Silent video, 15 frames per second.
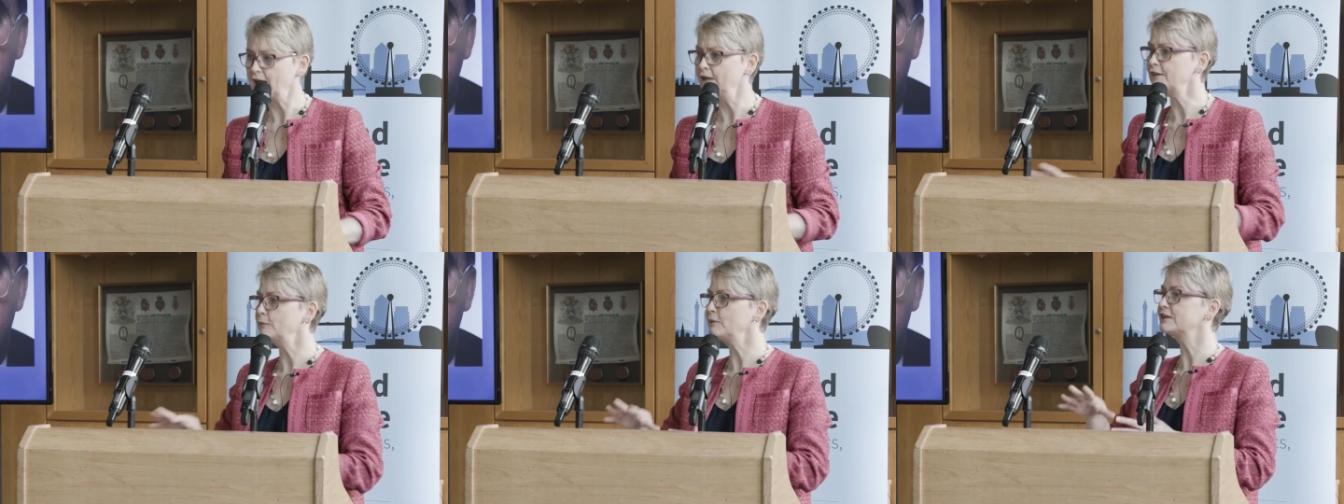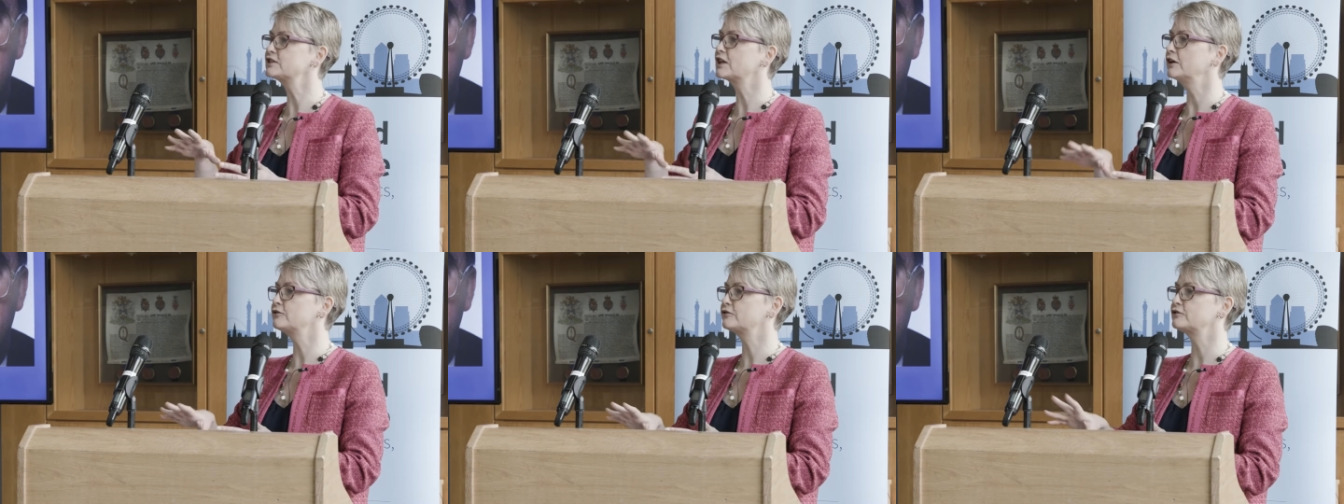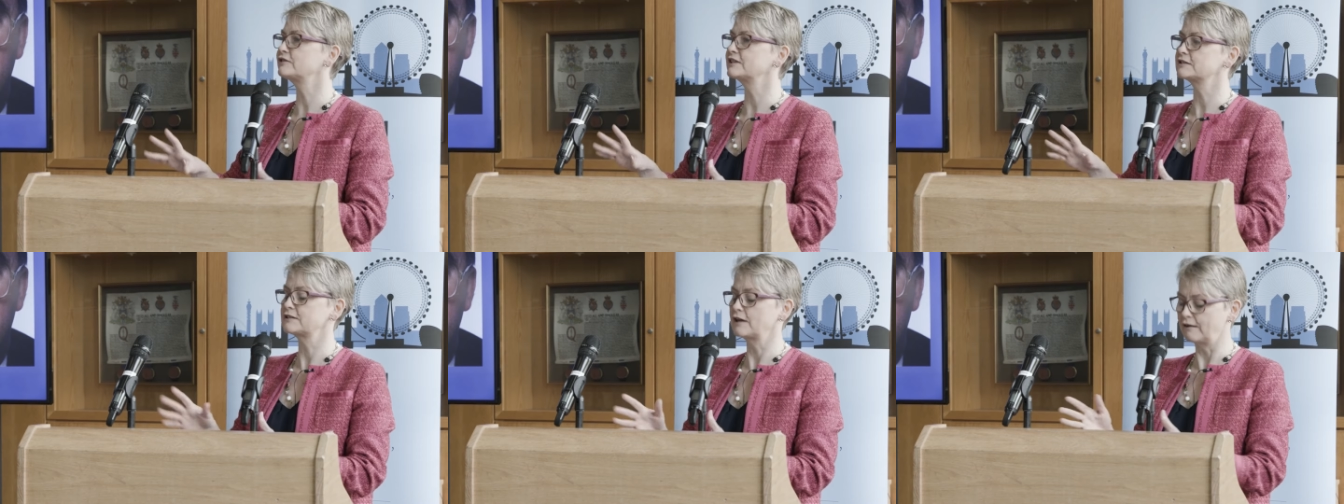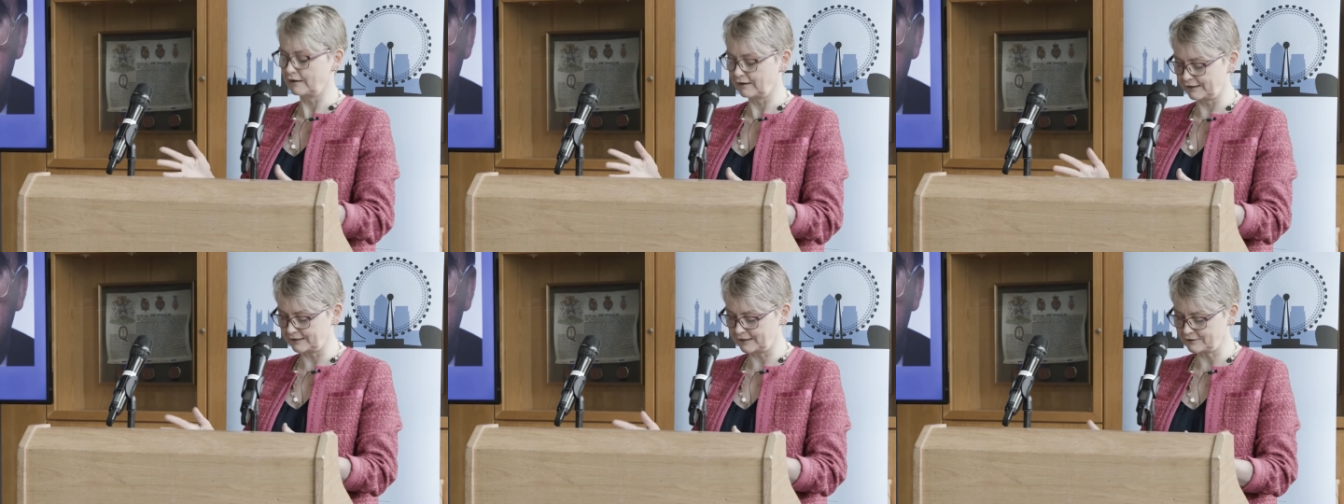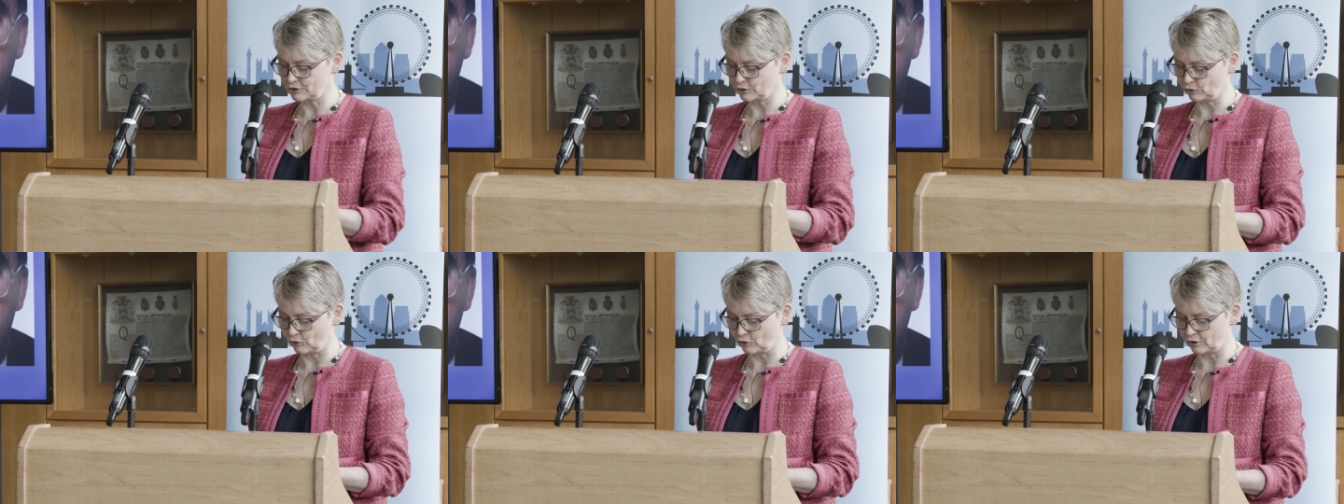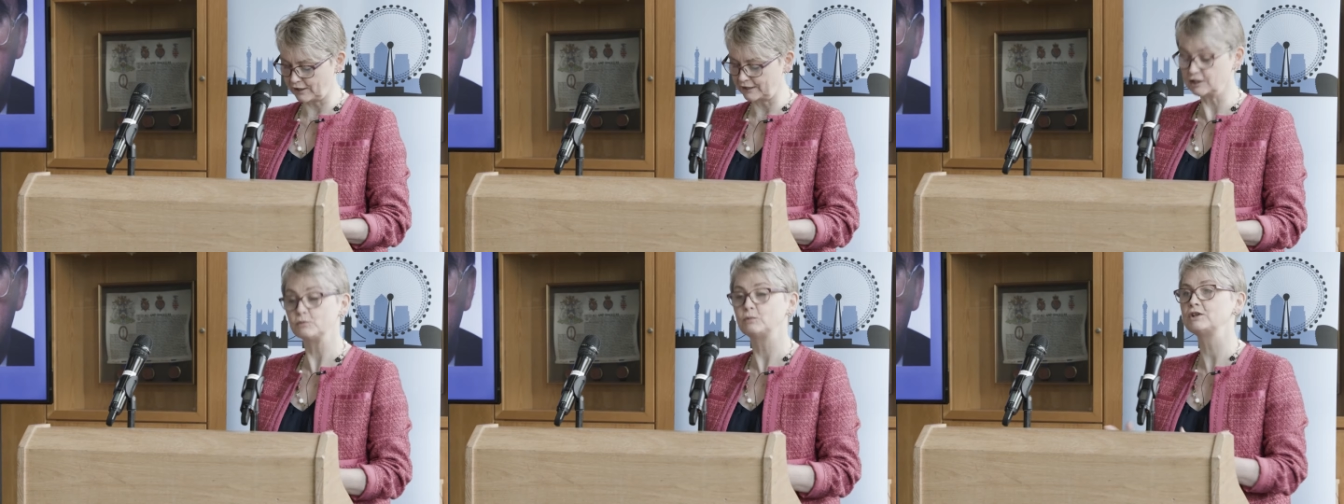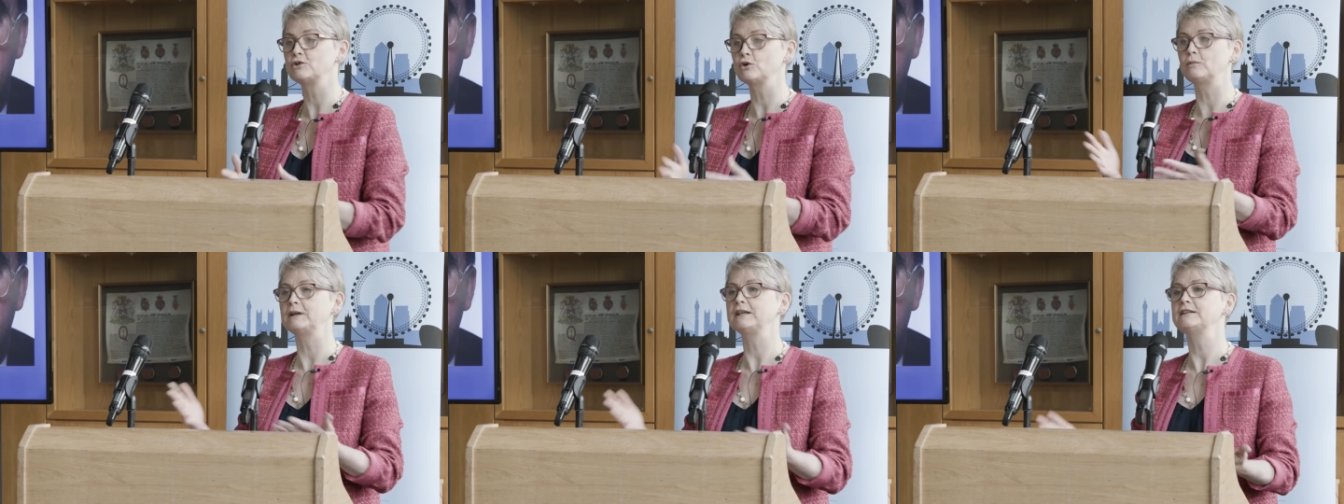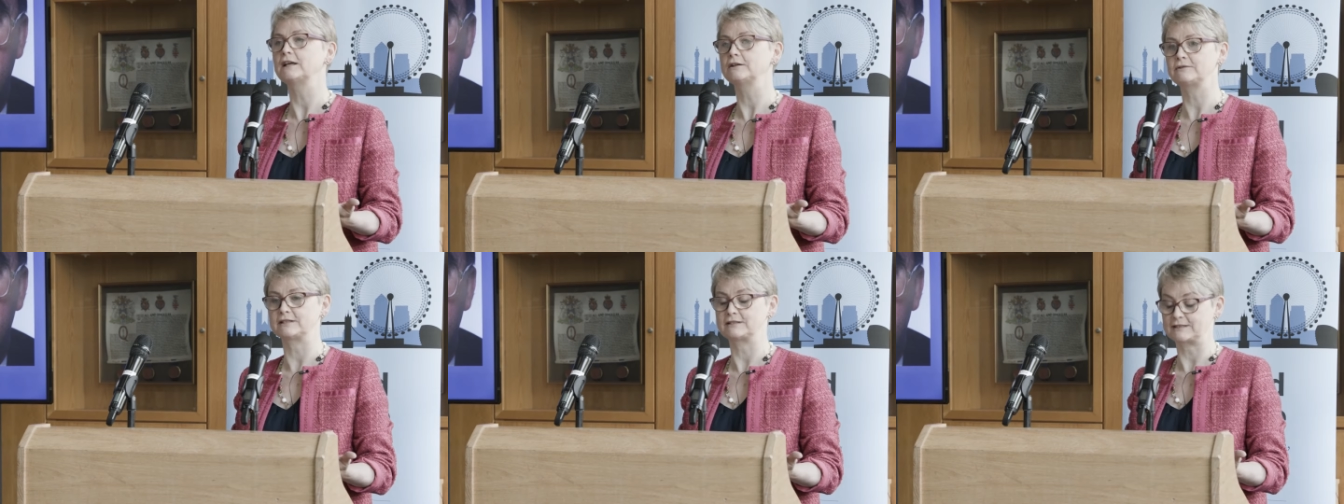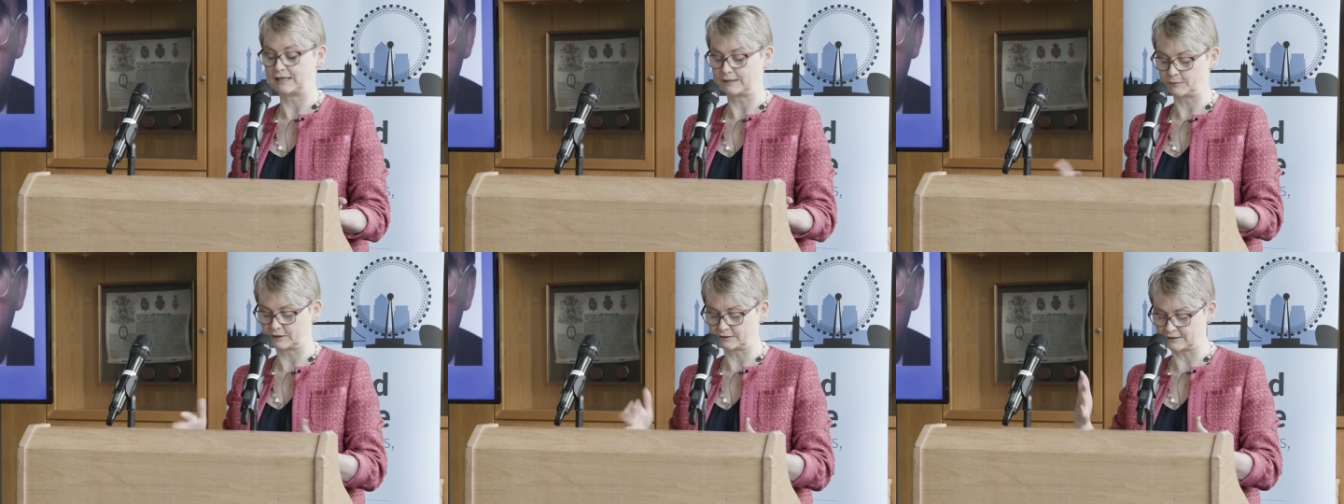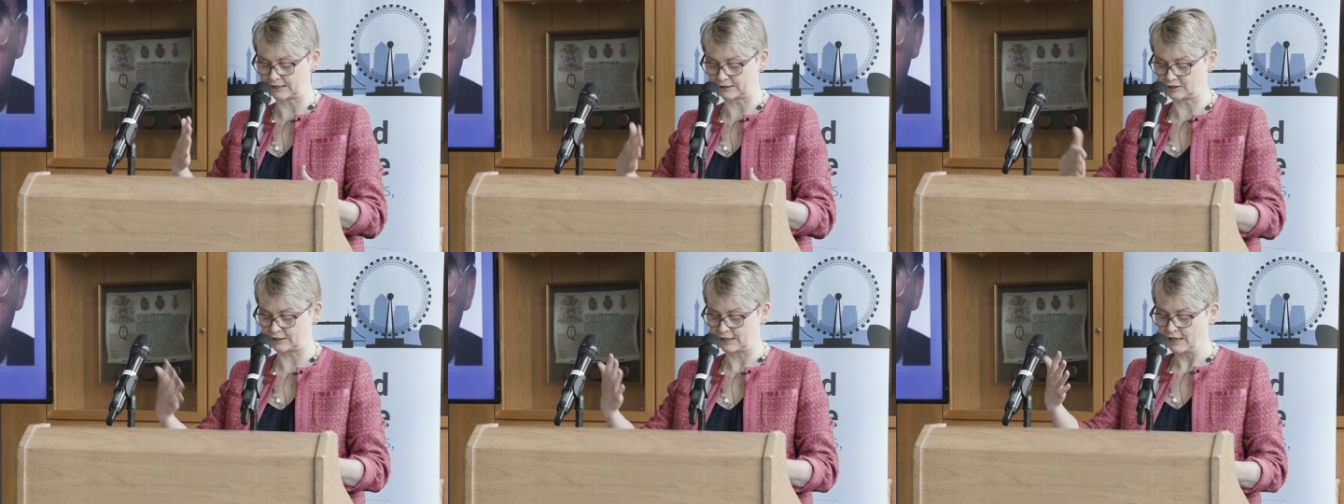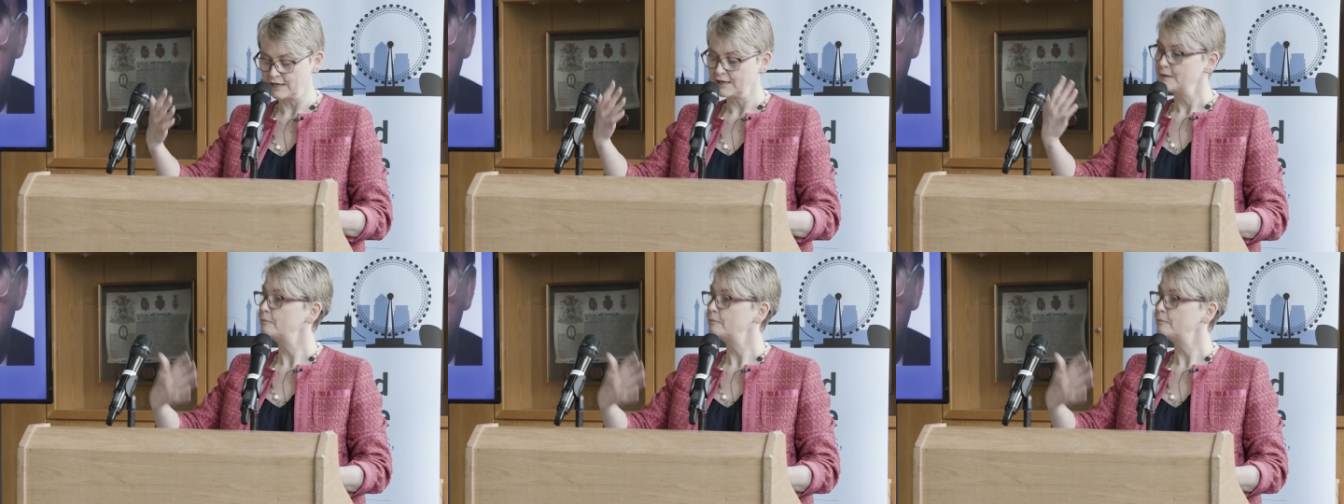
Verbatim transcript: and then we had to go through this tiny door, and you wouldn't normally notice it because it's actually